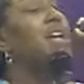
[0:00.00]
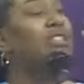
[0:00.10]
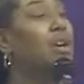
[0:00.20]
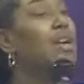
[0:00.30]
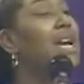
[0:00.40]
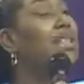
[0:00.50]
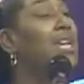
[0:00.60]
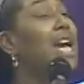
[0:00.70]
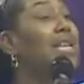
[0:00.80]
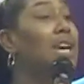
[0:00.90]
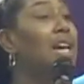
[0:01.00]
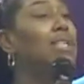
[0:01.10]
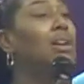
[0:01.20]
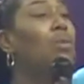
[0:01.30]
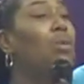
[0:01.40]
So they take that
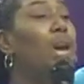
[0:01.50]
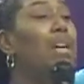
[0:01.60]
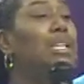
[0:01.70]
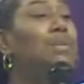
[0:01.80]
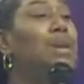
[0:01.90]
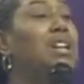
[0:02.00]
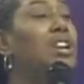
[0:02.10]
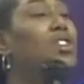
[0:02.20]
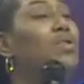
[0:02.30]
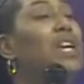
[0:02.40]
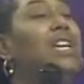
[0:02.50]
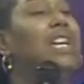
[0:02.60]
as a weakness because you didn't